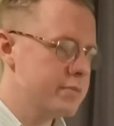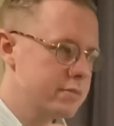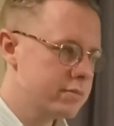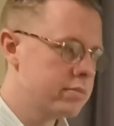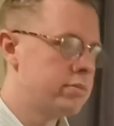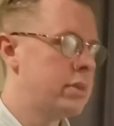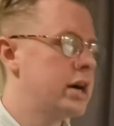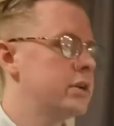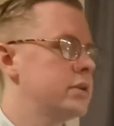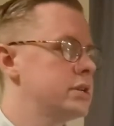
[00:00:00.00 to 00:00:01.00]

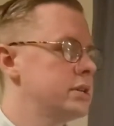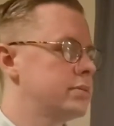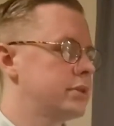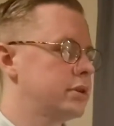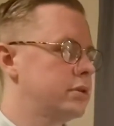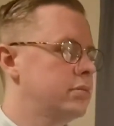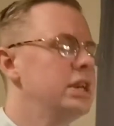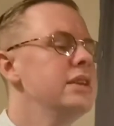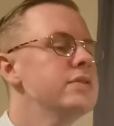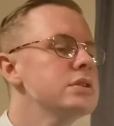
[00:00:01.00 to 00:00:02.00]
moderate tempo,
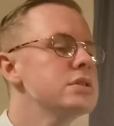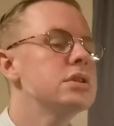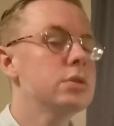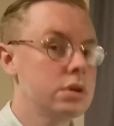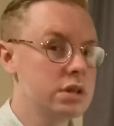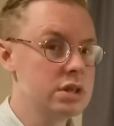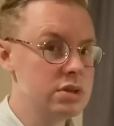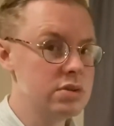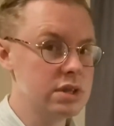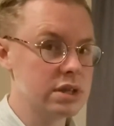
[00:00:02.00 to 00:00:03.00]
even slower than you
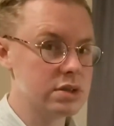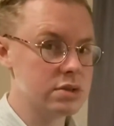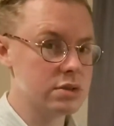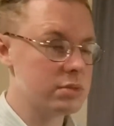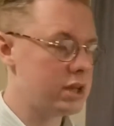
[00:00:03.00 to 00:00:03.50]
think it should be.